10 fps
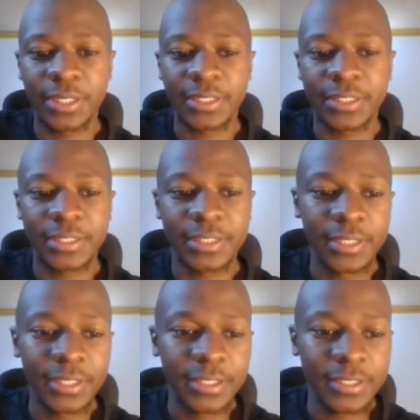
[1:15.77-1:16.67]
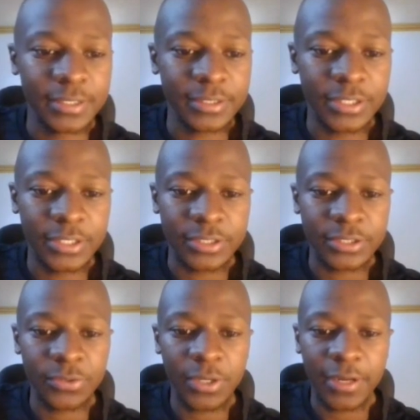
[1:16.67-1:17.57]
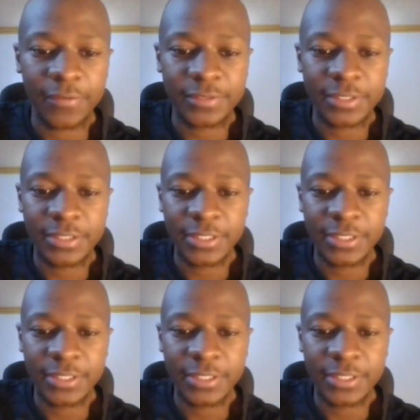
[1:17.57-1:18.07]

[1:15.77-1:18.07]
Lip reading: And Sugar Lab said